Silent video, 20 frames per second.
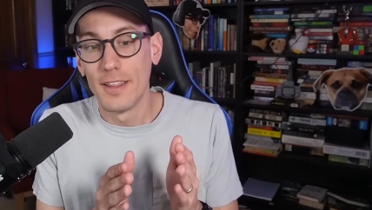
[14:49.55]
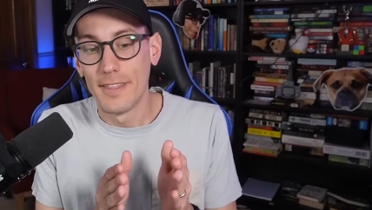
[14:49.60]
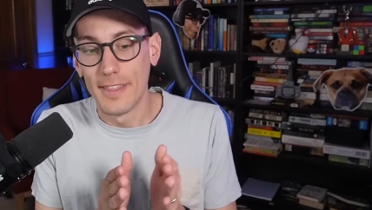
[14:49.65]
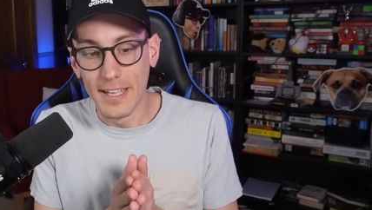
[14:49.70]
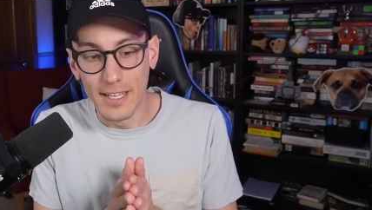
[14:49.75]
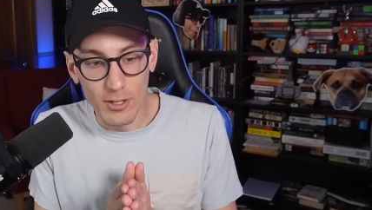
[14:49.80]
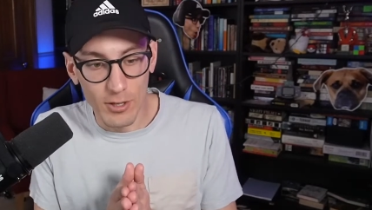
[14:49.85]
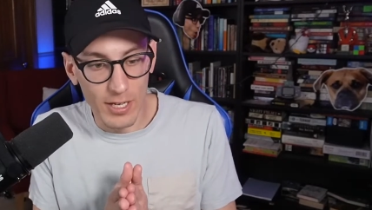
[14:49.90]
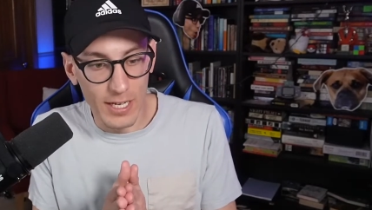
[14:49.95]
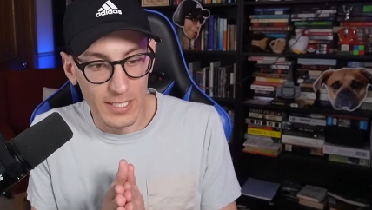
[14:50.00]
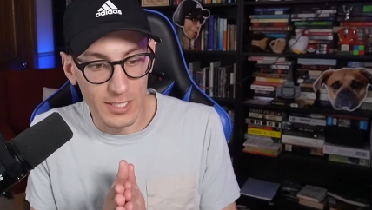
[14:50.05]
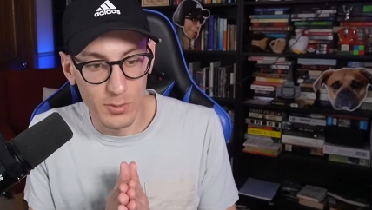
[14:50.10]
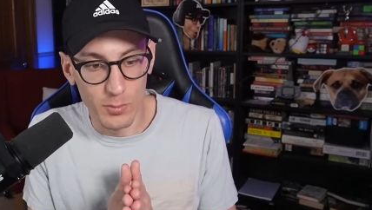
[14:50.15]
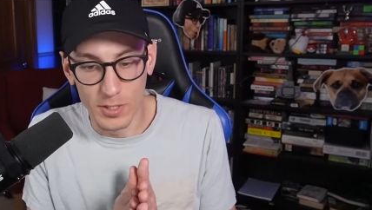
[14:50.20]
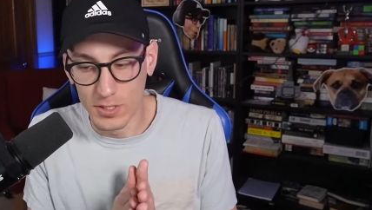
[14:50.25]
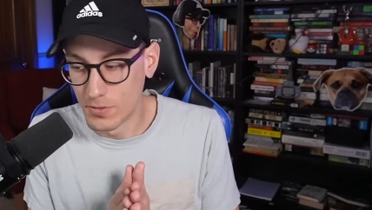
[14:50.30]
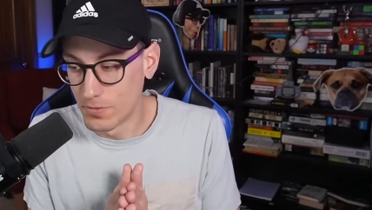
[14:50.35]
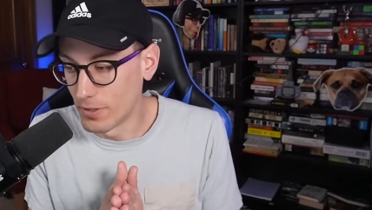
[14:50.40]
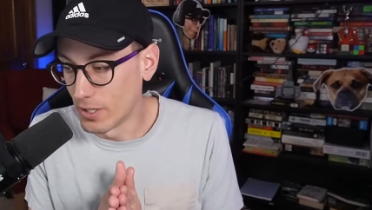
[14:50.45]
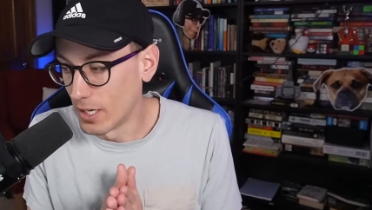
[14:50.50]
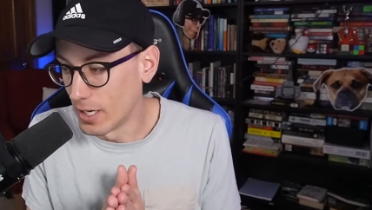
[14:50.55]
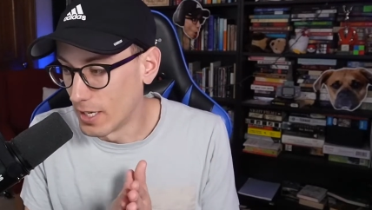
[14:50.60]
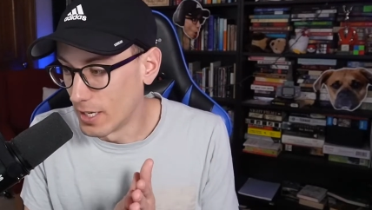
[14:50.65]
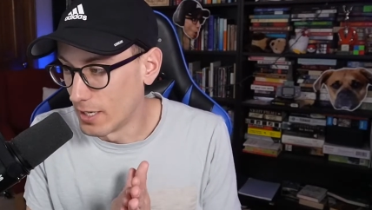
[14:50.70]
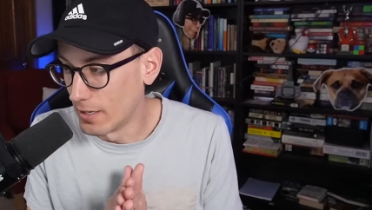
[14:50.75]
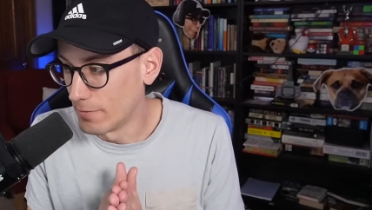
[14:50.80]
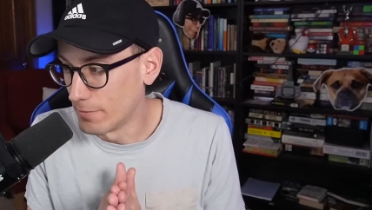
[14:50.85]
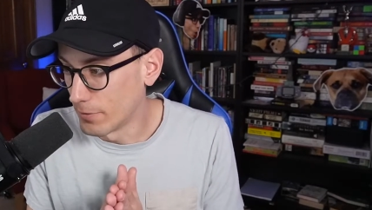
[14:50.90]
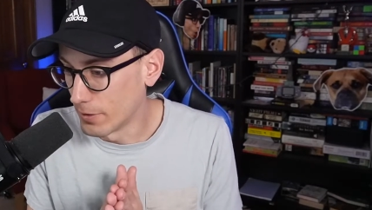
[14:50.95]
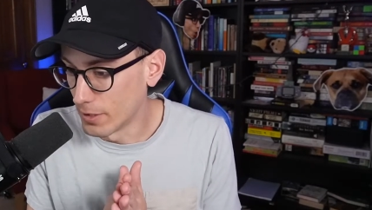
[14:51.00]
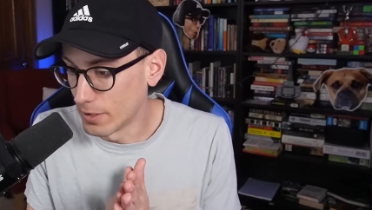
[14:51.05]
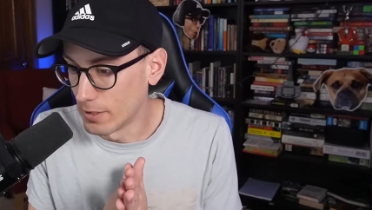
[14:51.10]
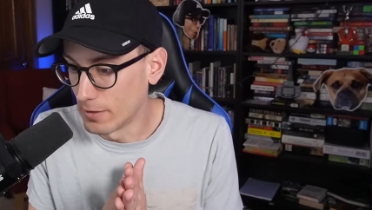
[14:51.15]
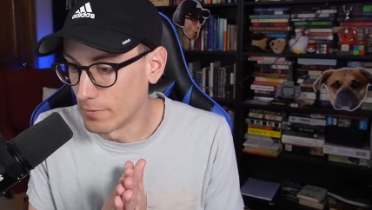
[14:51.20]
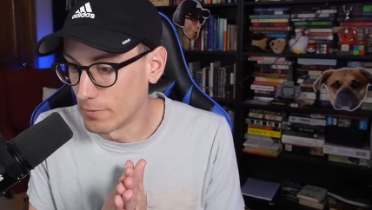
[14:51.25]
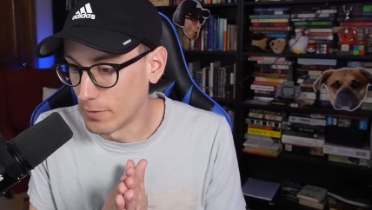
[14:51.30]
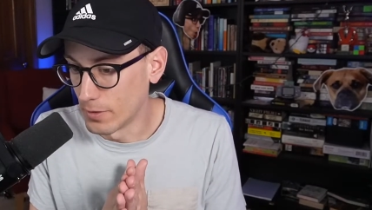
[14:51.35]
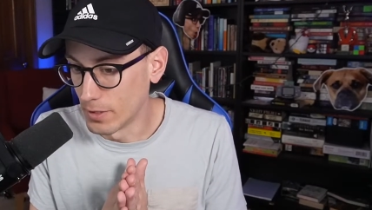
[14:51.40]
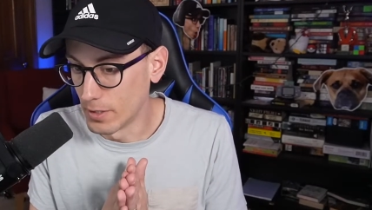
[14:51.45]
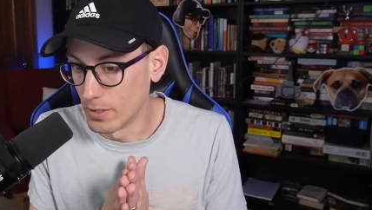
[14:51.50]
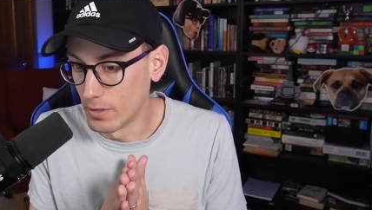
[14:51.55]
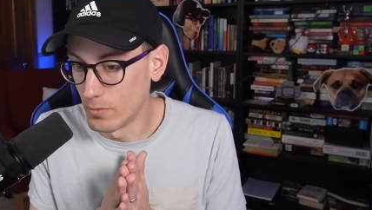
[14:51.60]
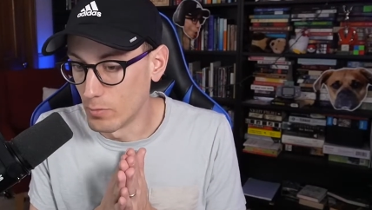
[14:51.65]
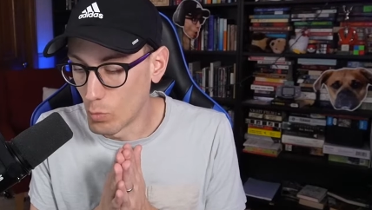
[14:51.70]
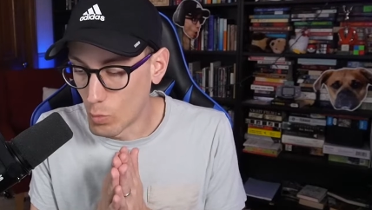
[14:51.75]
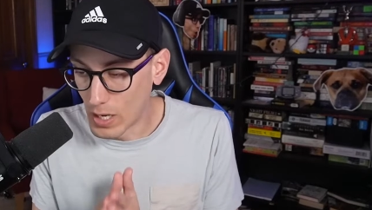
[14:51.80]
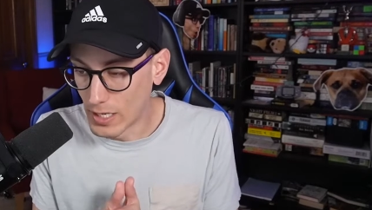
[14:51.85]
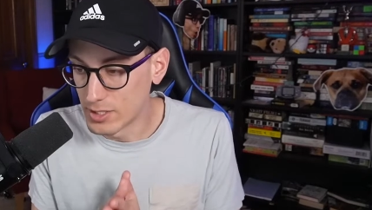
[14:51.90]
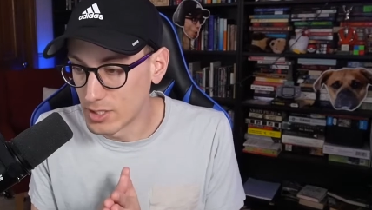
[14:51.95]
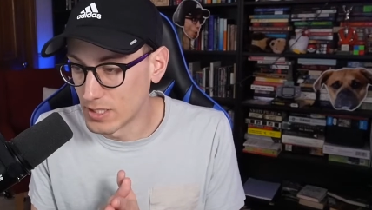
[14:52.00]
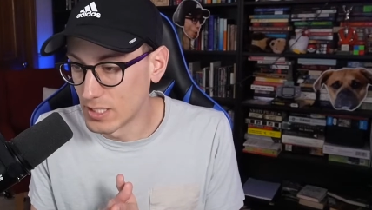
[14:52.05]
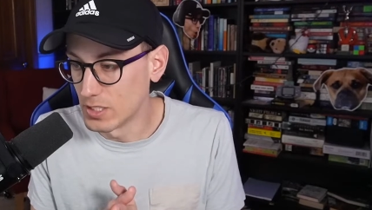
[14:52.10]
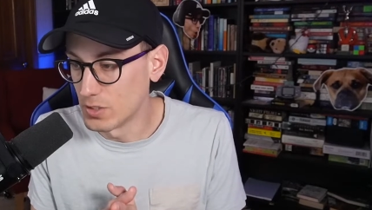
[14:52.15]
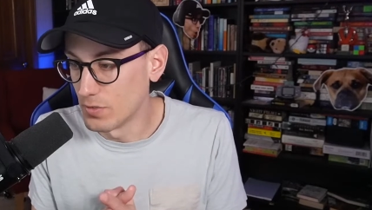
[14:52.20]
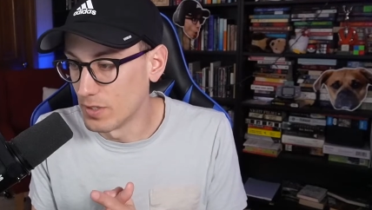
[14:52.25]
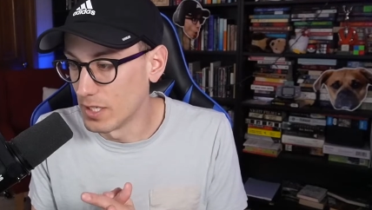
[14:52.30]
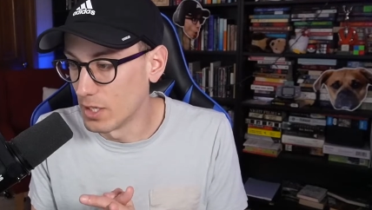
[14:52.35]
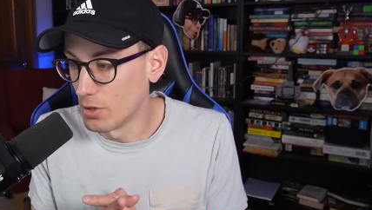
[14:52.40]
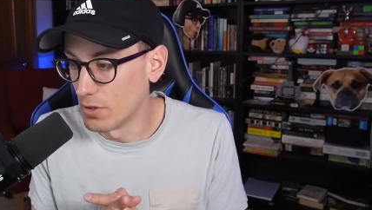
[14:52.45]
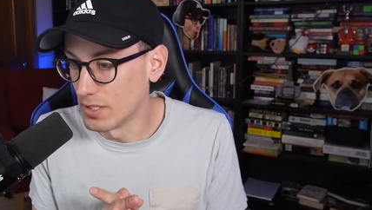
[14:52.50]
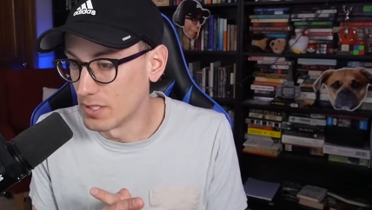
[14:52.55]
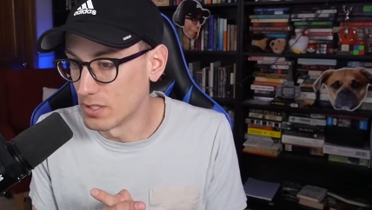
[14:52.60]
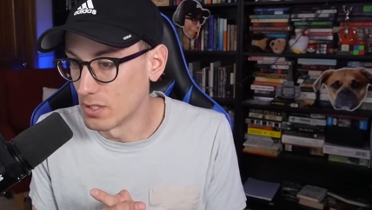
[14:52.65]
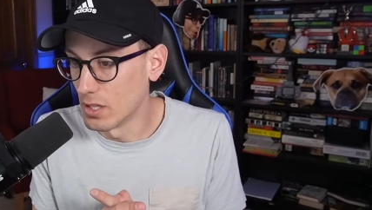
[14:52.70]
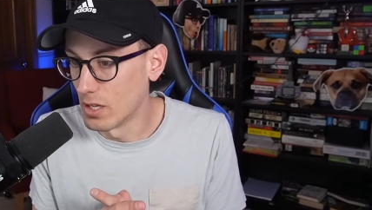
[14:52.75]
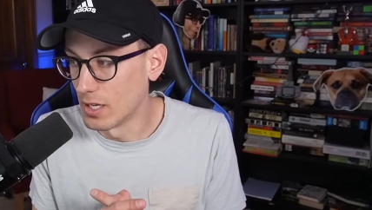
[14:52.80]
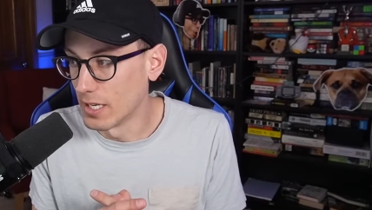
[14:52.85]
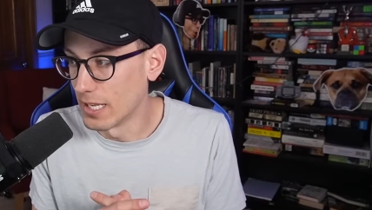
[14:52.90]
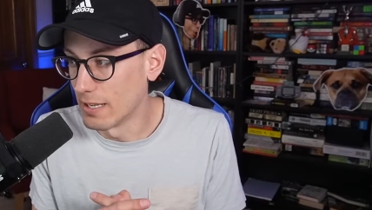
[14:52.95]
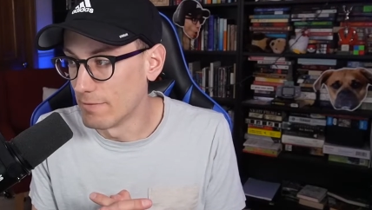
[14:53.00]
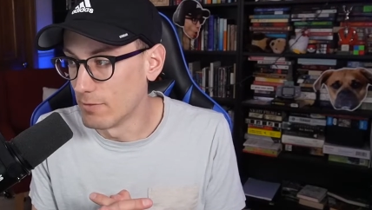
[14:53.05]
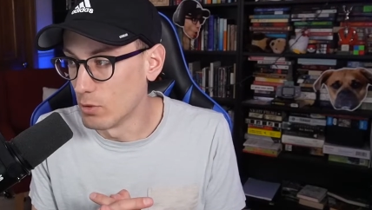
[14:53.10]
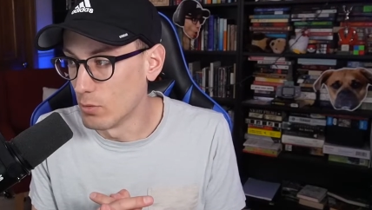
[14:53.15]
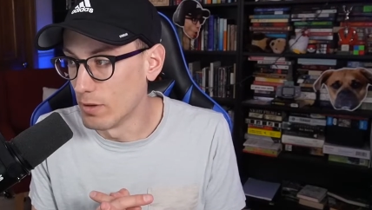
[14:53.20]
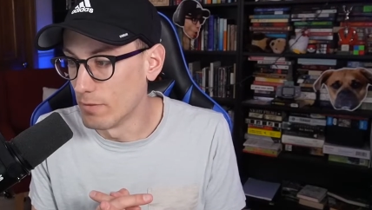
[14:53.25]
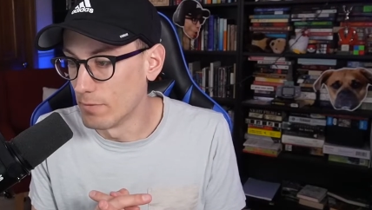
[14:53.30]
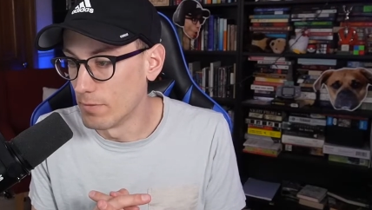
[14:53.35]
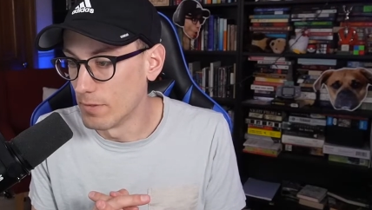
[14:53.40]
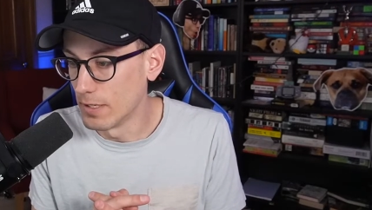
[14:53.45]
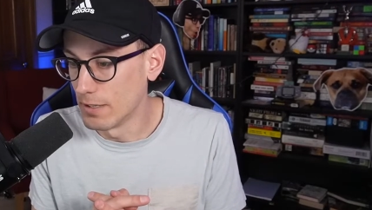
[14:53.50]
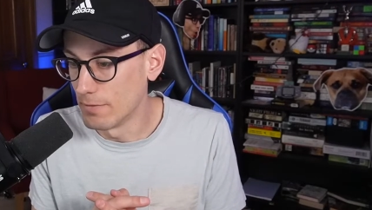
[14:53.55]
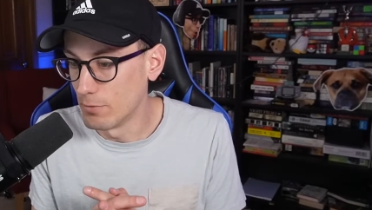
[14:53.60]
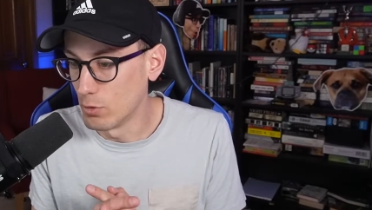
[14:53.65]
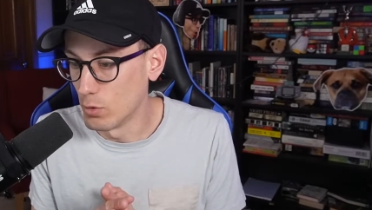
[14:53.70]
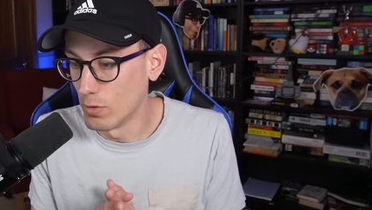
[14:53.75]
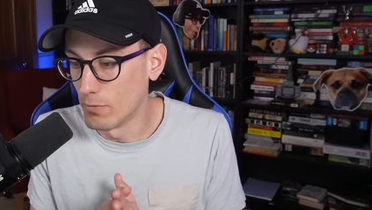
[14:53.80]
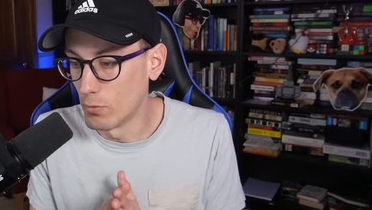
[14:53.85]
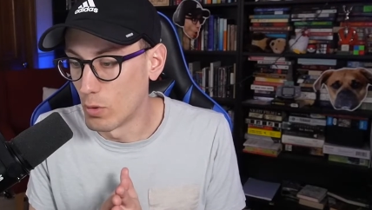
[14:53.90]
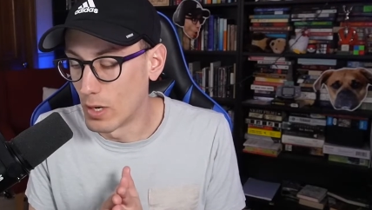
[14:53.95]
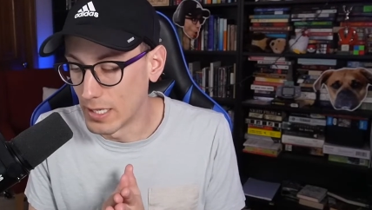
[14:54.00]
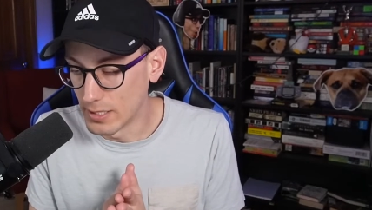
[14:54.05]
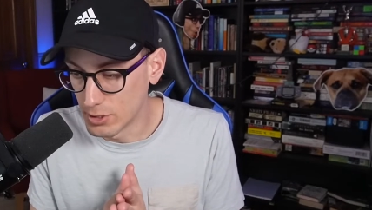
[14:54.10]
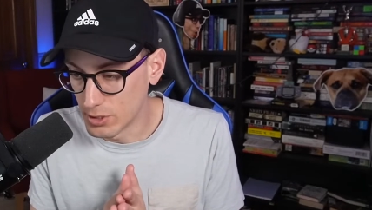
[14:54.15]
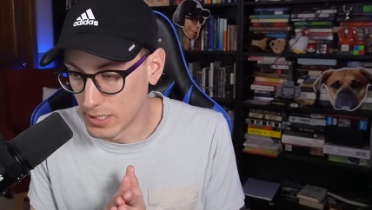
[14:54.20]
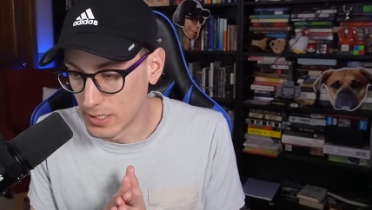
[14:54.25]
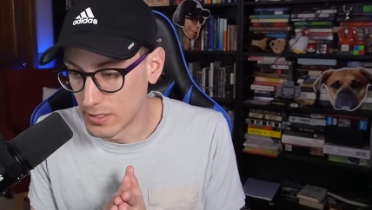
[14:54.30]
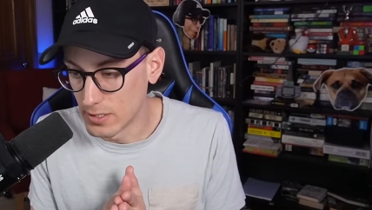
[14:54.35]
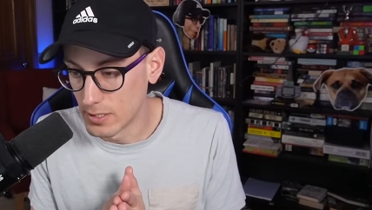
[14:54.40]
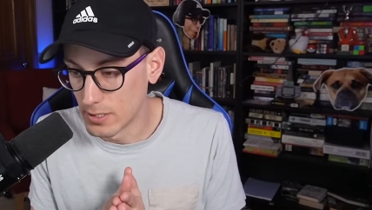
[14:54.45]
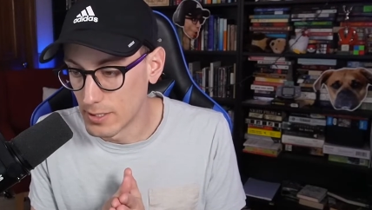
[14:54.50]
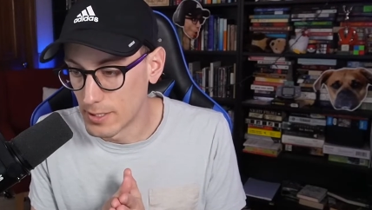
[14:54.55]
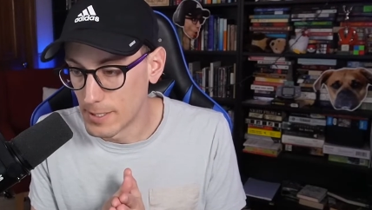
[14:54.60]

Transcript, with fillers: thank you guys so much for uh, for for watching this video this long. If you have if you have watched it,